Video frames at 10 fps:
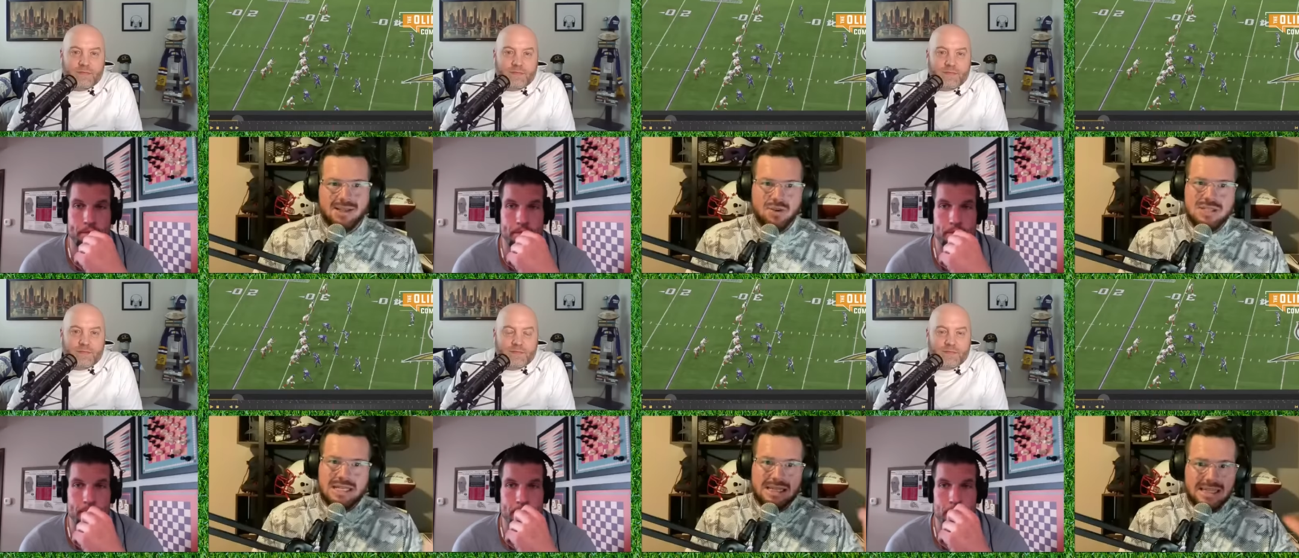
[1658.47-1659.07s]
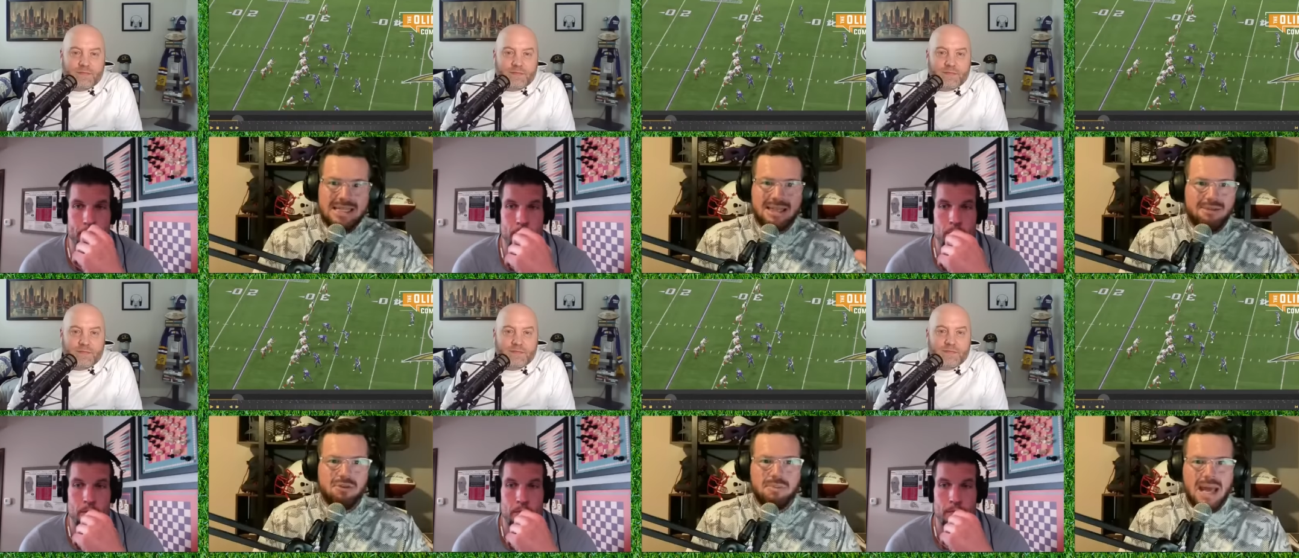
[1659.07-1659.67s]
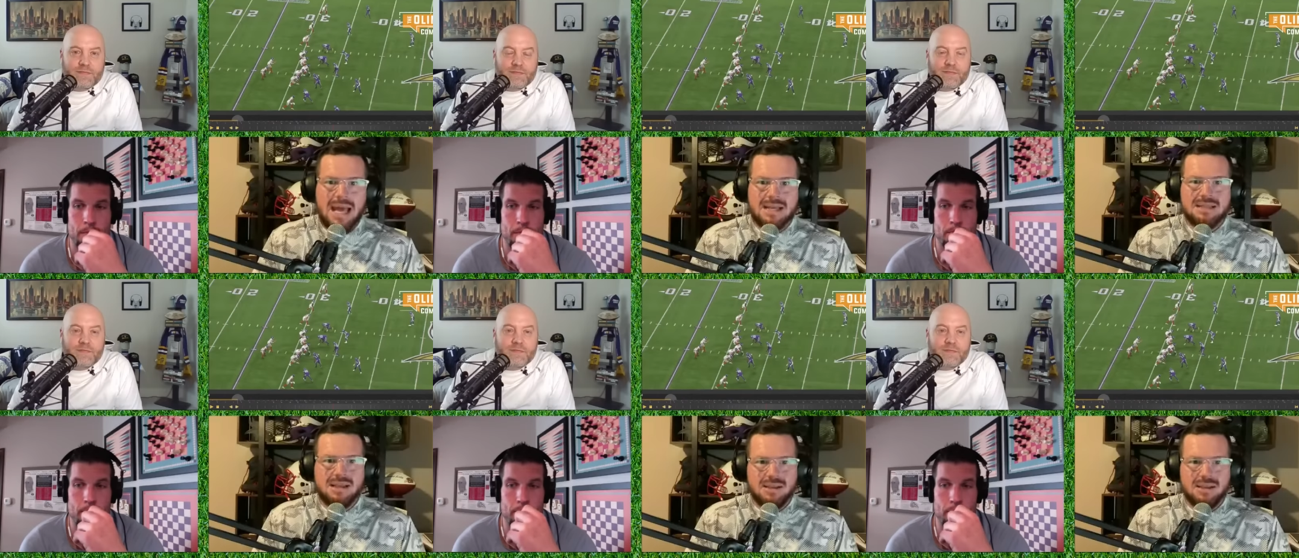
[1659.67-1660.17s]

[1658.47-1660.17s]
Speaker 1: Like there's elite level backs,